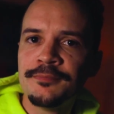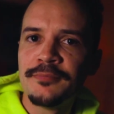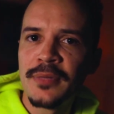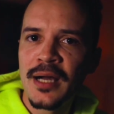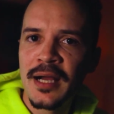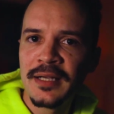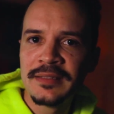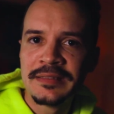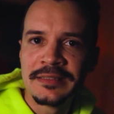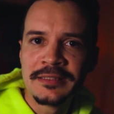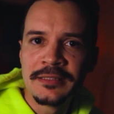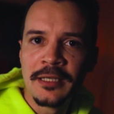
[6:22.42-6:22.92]

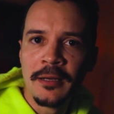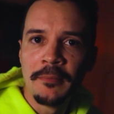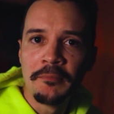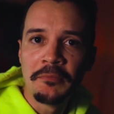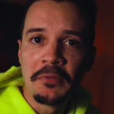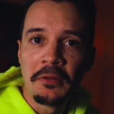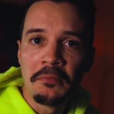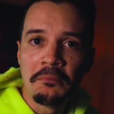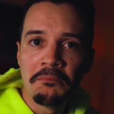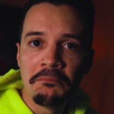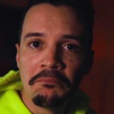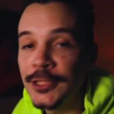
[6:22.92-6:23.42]
buy
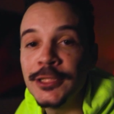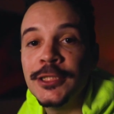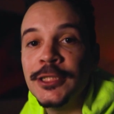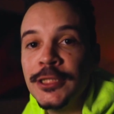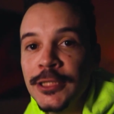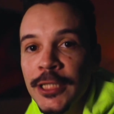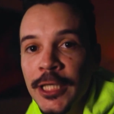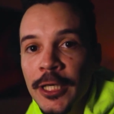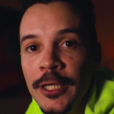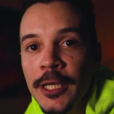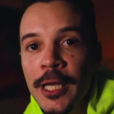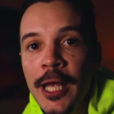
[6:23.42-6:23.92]
something.
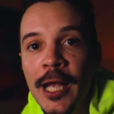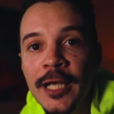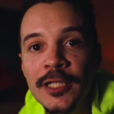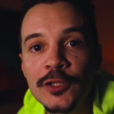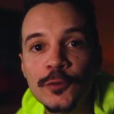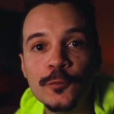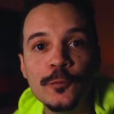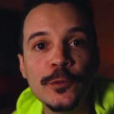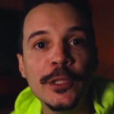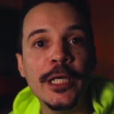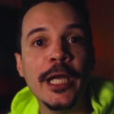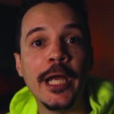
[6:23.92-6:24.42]
See you
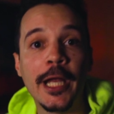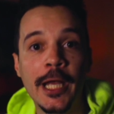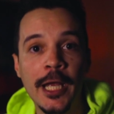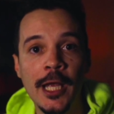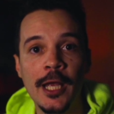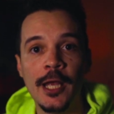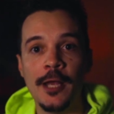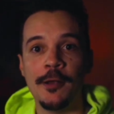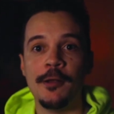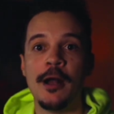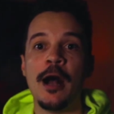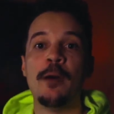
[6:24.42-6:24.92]
next week.
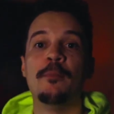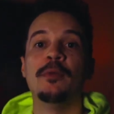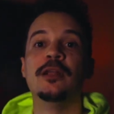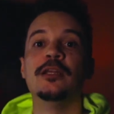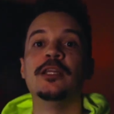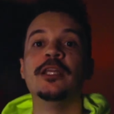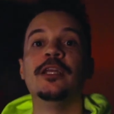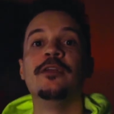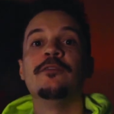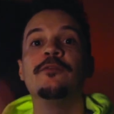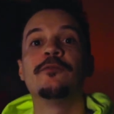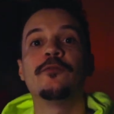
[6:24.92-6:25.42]
I'ma
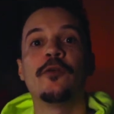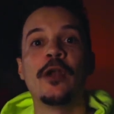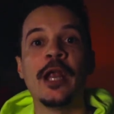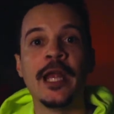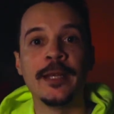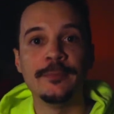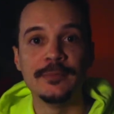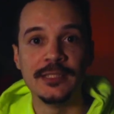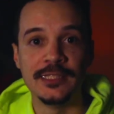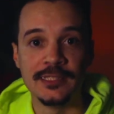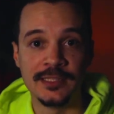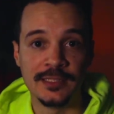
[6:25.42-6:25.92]
leave
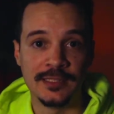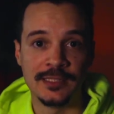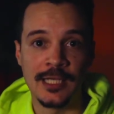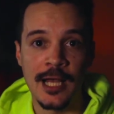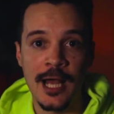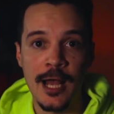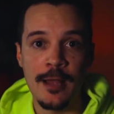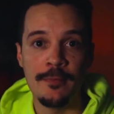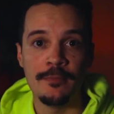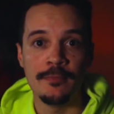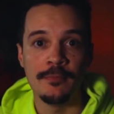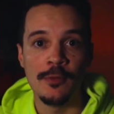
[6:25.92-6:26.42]
frame this
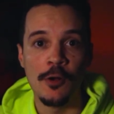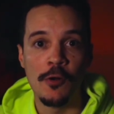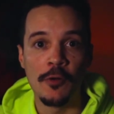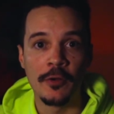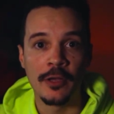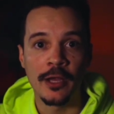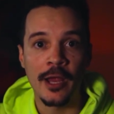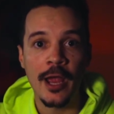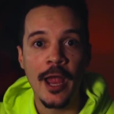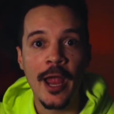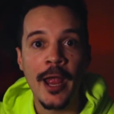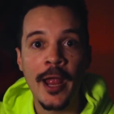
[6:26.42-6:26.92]
time,
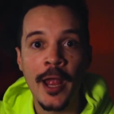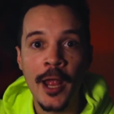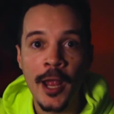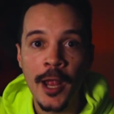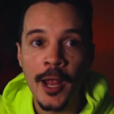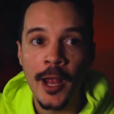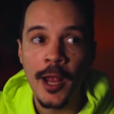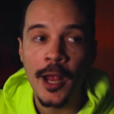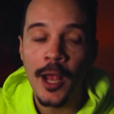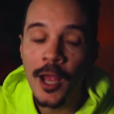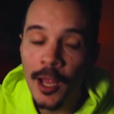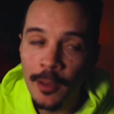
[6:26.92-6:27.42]
okay?
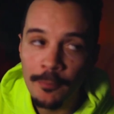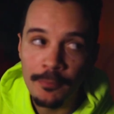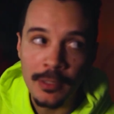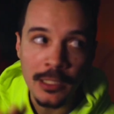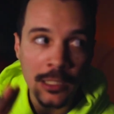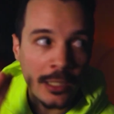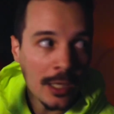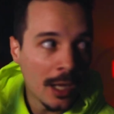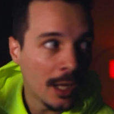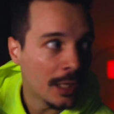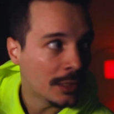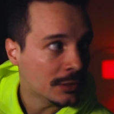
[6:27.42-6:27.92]

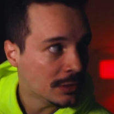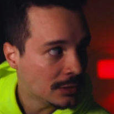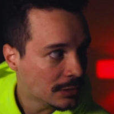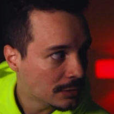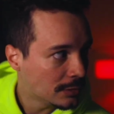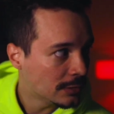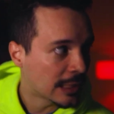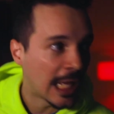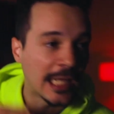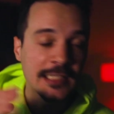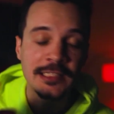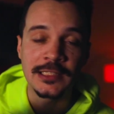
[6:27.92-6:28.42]

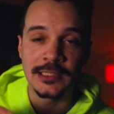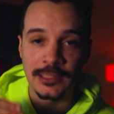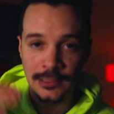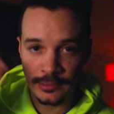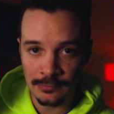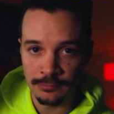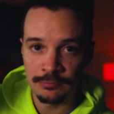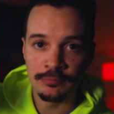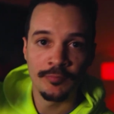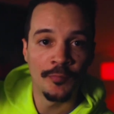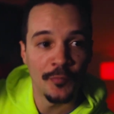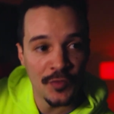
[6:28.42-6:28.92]
Because
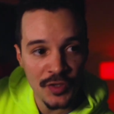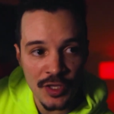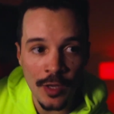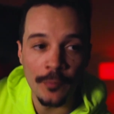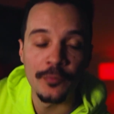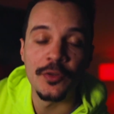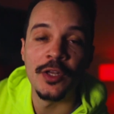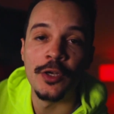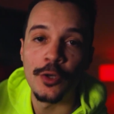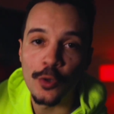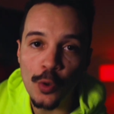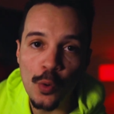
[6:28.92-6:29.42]
that's
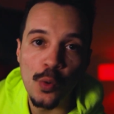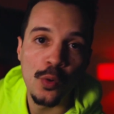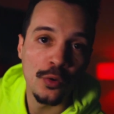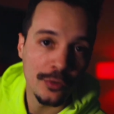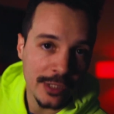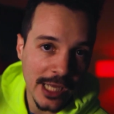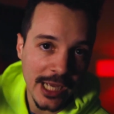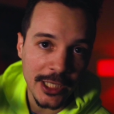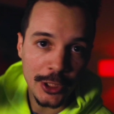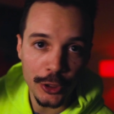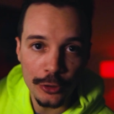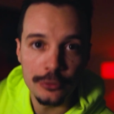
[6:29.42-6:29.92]
something cool
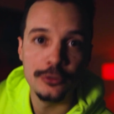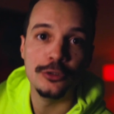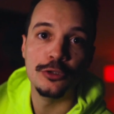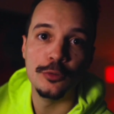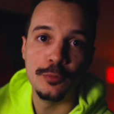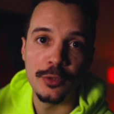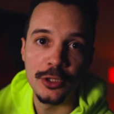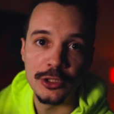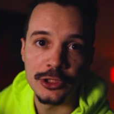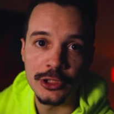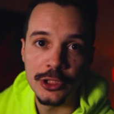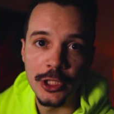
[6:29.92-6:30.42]
that
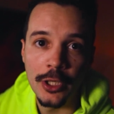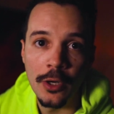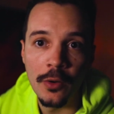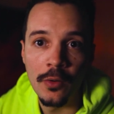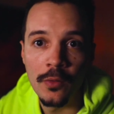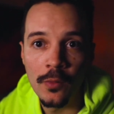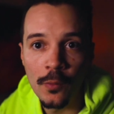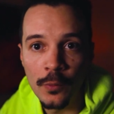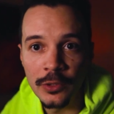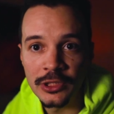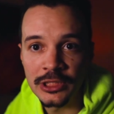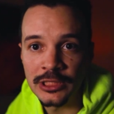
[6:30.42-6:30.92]
YouTubers do,
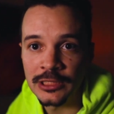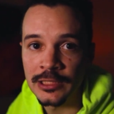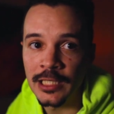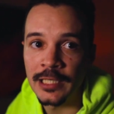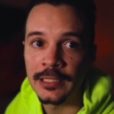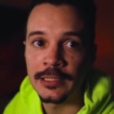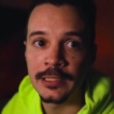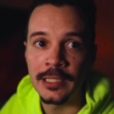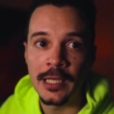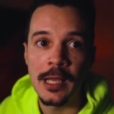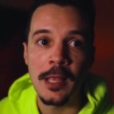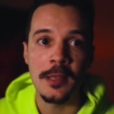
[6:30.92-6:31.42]
which is
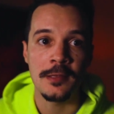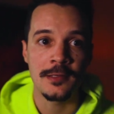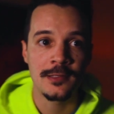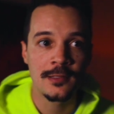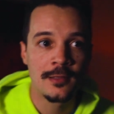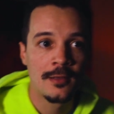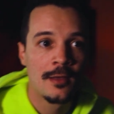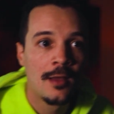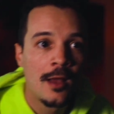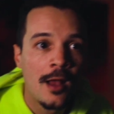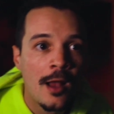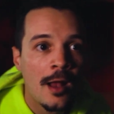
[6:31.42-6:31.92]
like
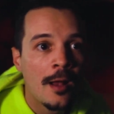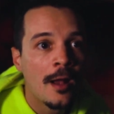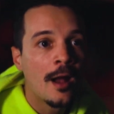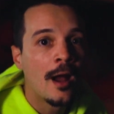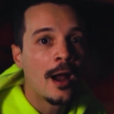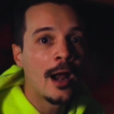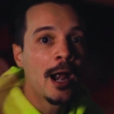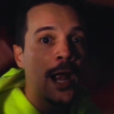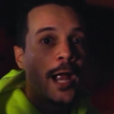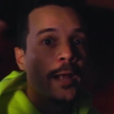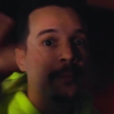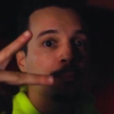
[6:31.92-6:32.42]
this. All
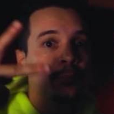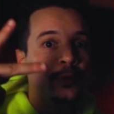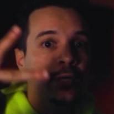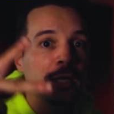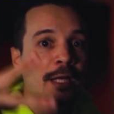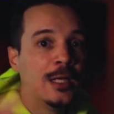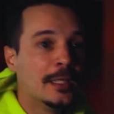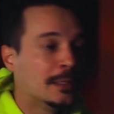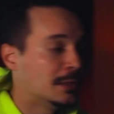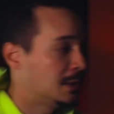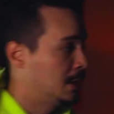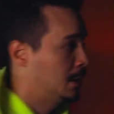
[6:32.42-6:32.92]
right,
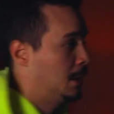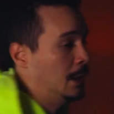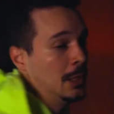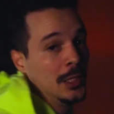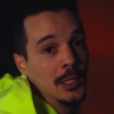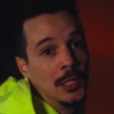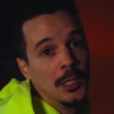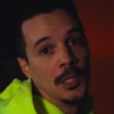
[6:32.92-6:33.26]
peace.